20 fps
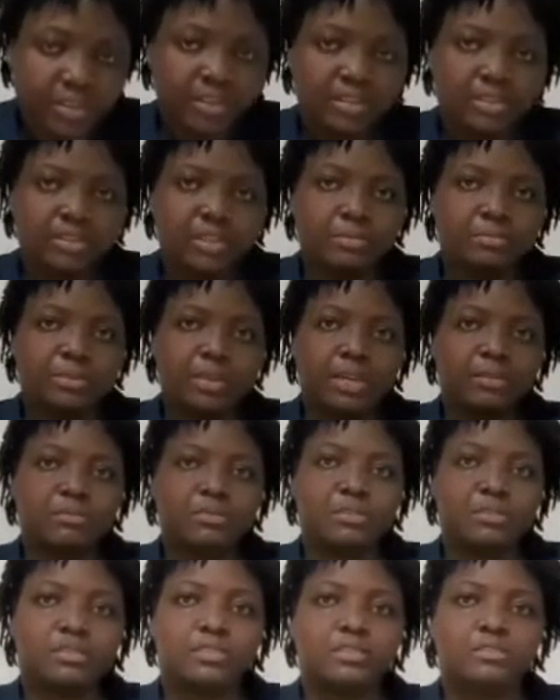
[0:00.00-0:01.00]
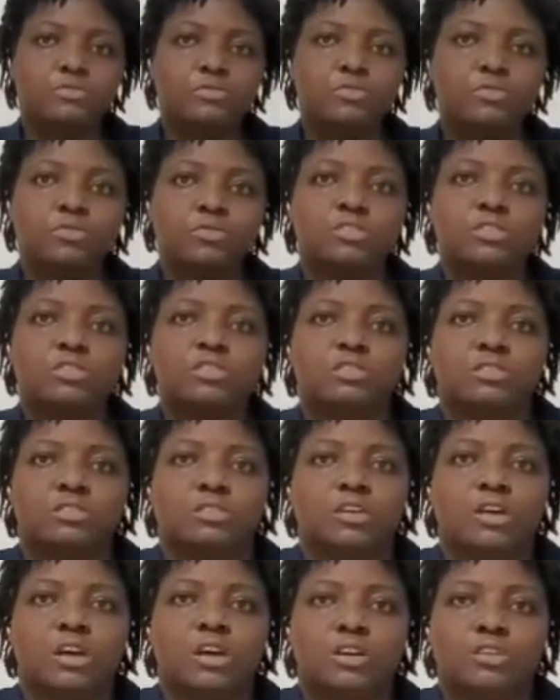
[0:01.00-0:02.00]
Sometimes it's difficult
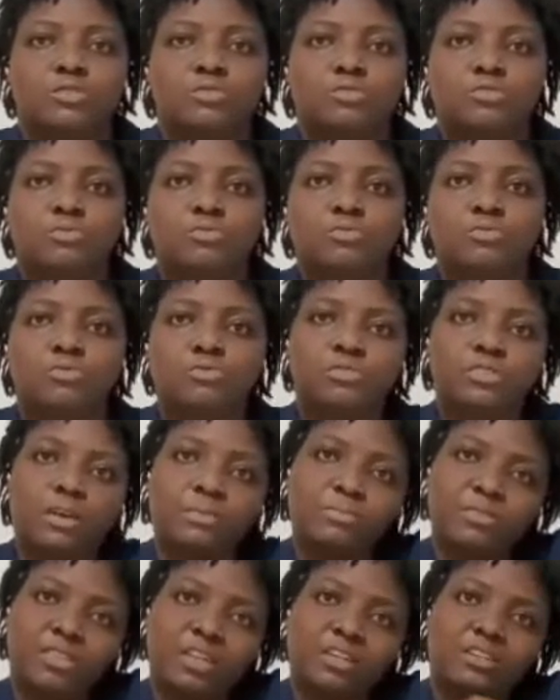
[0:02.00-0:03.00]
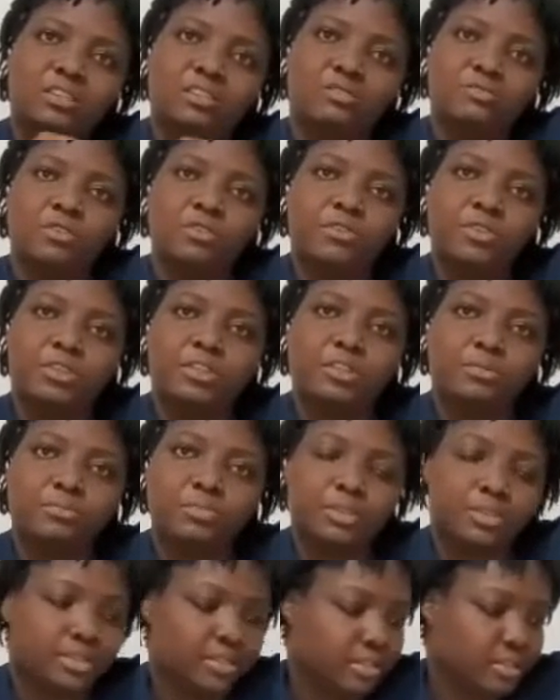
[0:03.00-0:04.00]
to remove something that is very
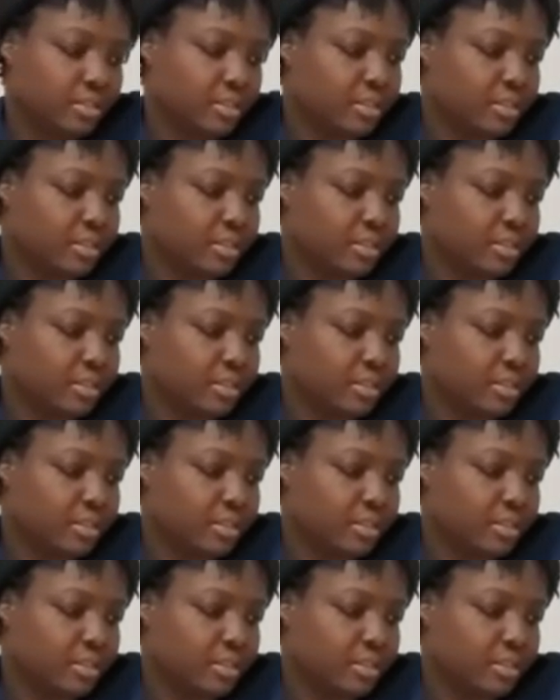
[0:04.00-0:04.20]
deeply seated,